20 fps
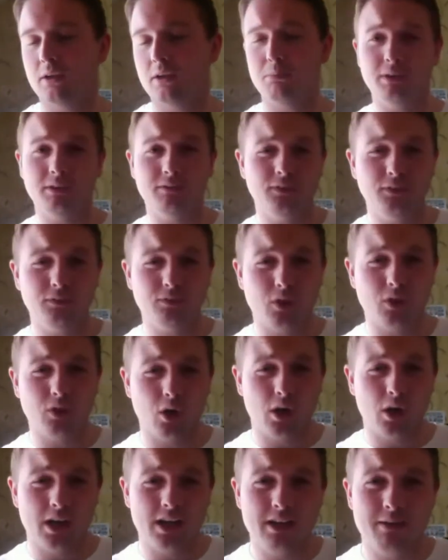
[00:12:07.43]
But if you've got
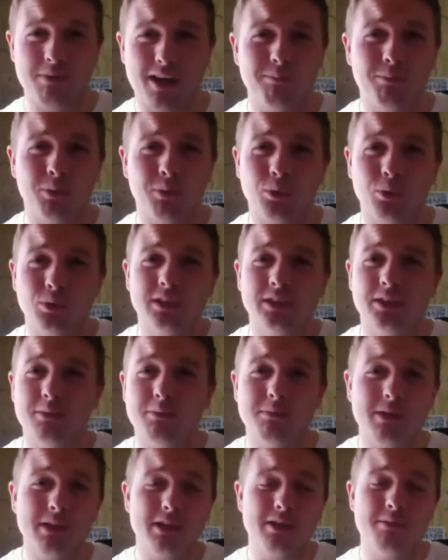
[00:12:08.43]
any horses
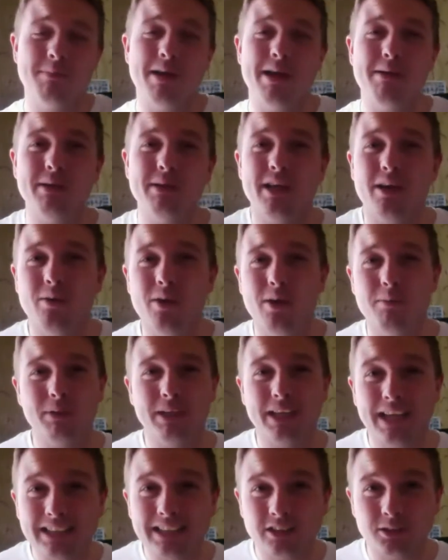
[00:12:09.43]
that you may be going up
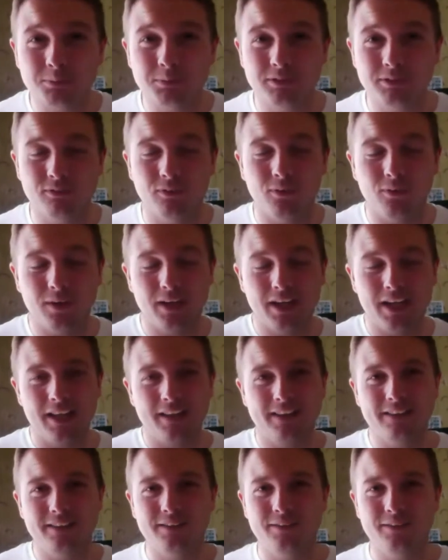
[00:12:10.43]
against me for,
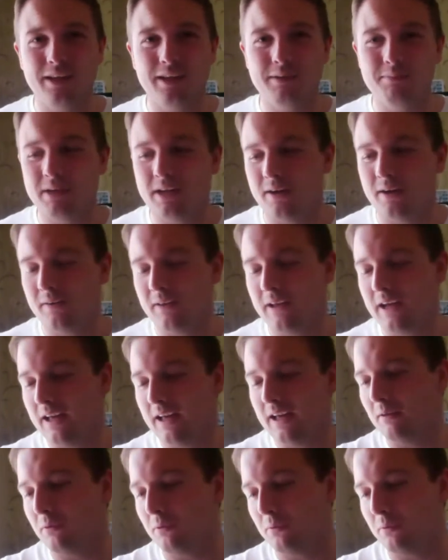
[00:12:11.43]
then do let me know there,
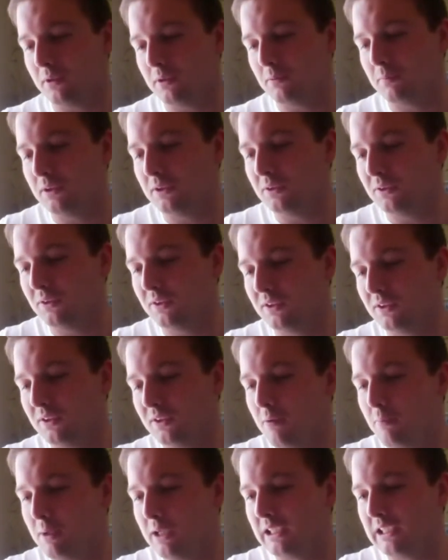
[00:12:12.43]
that would always be good to
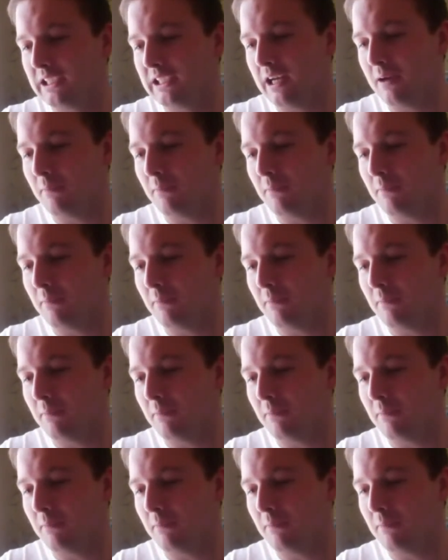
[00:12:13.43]
know. But